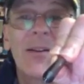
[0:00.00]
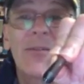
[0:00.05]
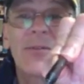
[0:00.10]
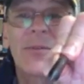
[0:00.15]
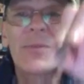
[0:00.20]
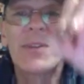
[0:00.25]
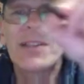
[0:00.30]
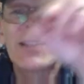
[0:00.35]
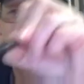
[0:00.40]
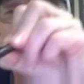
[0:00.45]

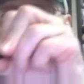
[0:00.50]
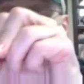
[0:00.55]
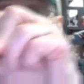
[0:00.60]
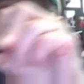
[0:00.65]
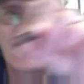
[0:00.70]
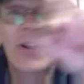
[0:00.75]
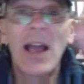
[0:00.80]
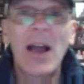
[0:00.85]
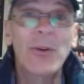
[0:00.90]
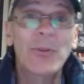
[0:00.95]
From the
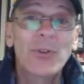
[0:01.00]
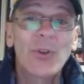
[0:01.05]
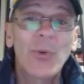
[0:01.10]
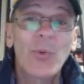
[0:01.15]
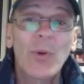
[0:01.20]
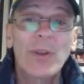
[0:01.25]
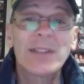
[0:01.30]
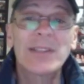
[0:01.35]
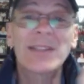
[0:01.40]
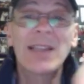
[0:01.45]
center out to
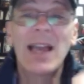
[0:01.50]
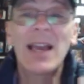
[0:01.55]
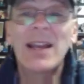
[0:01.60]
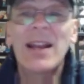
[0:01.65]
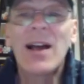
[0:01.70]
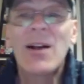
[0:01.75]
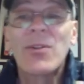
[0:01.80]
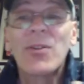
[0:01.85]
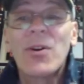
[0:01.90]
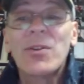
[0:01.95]
one
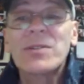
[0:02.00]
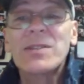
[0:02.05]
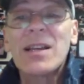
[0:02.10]
side, how long